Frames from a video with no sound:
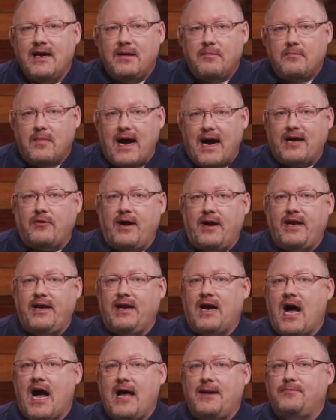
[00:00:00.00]

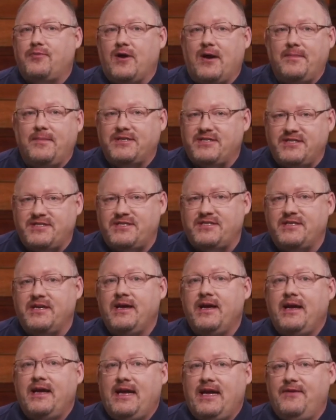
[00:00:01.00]
Migrating On-Premises,
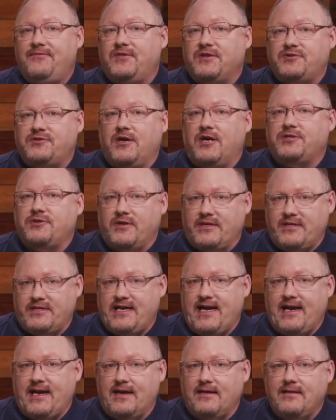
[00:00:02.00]
Infrastructure and
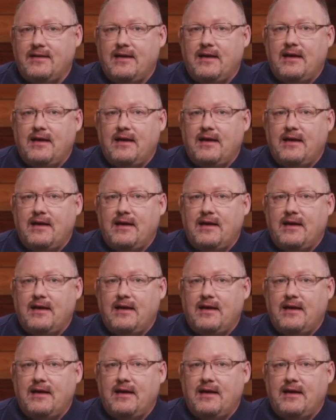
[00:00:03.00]
Data.